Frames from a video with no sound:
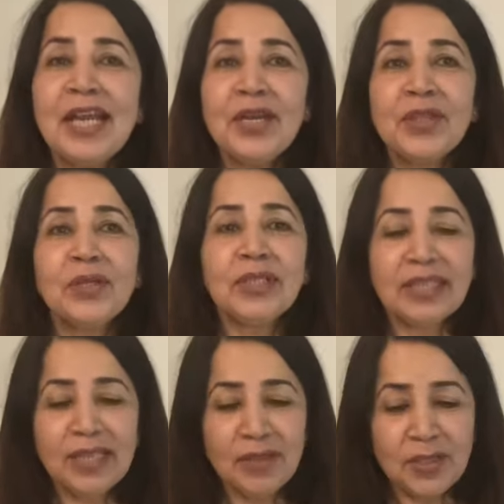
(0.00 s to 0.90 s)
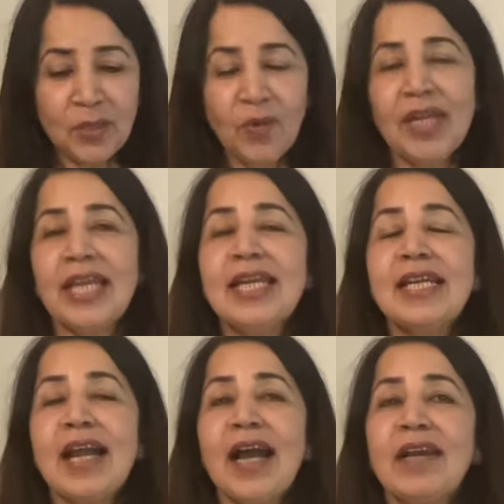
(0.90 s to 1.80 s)
so this
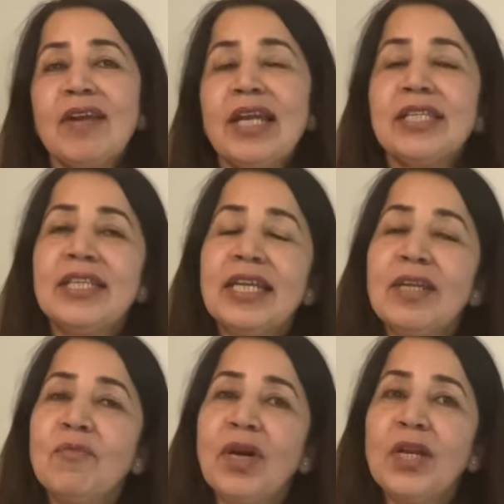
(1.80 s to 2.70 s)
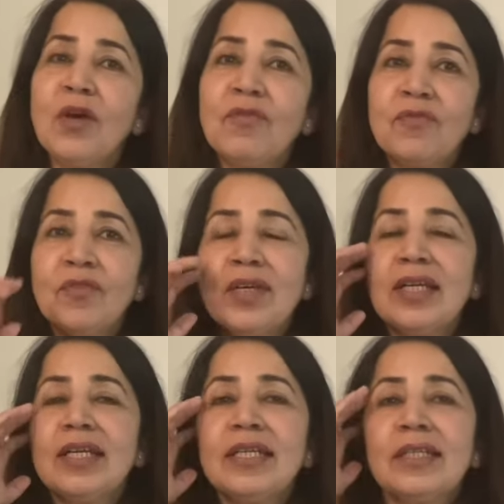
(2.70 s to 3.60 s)
story I read in one of
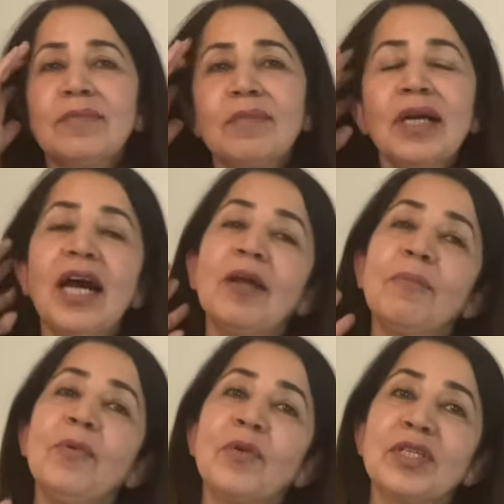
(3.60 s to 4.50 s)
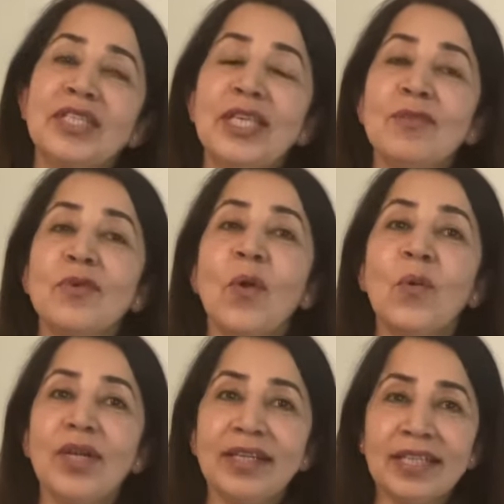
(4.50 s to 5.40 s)
uh, um, her book. She is
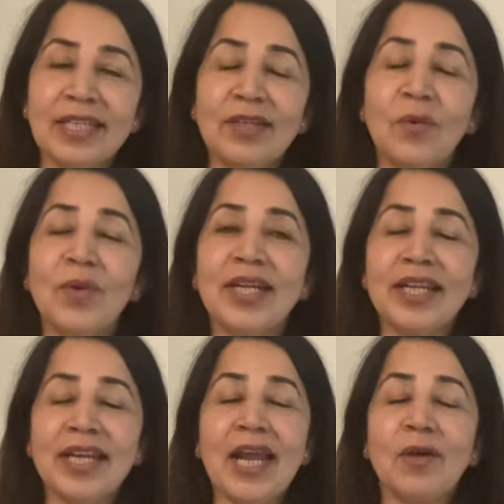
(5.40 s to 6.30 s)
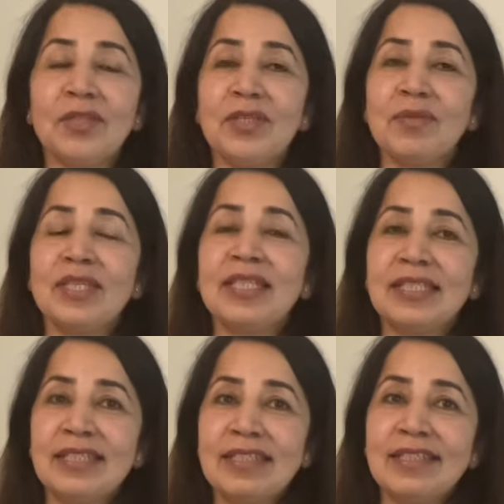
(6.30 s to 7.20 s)
old, uh, older now. She's in
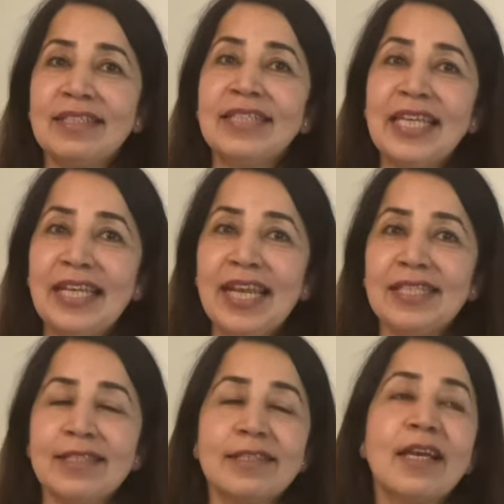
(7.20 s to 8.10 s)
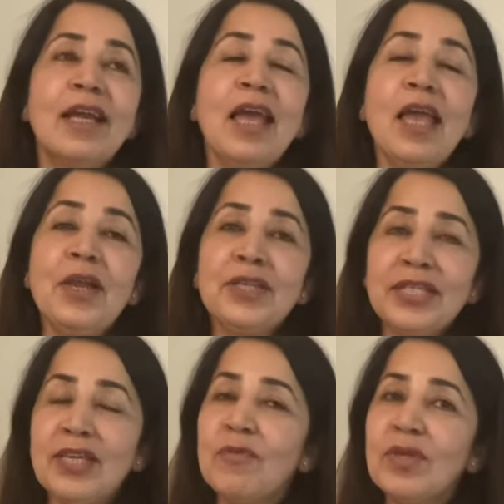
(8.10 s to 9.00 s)
a, a uh, teenager
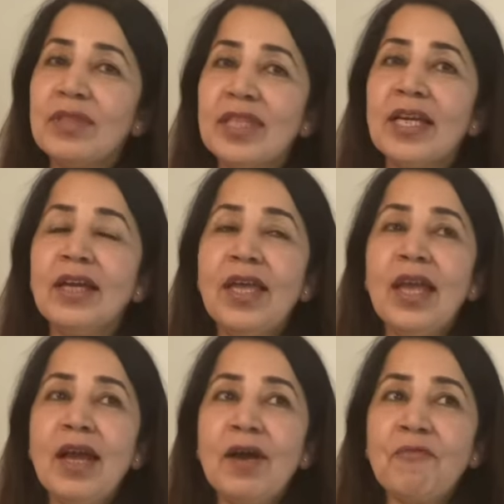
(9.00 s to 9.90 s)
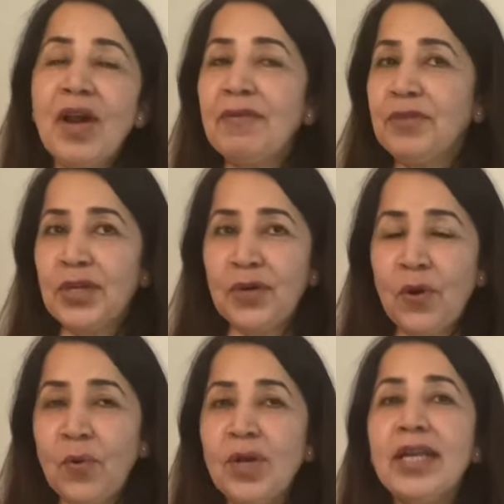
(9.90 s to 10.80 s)
she was uh, five year
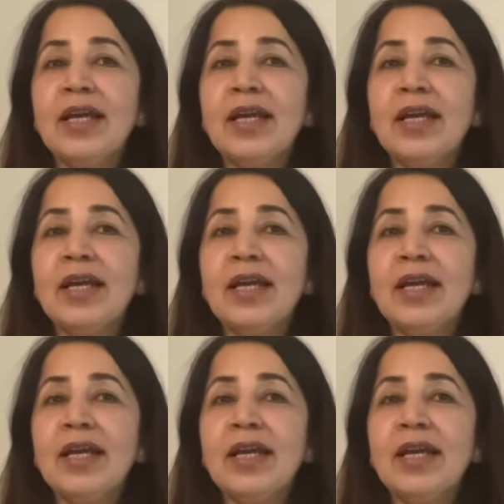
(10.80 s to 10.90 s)
old,